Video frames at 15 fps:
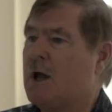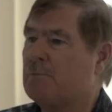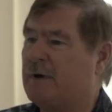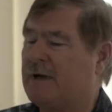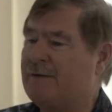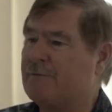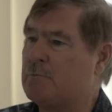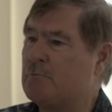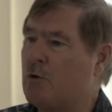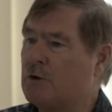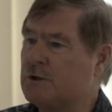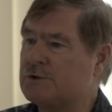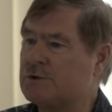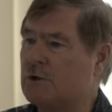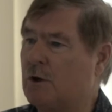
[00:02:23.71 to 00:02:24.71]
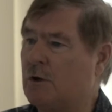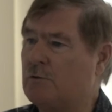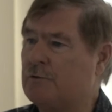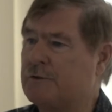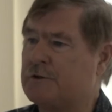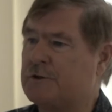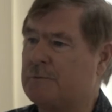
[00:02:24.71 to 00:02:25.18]
but even more
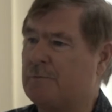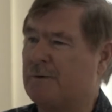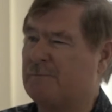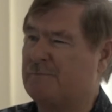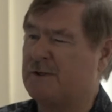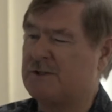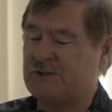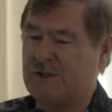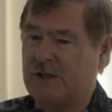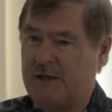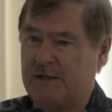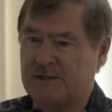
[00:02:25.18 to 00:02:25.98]
so, the city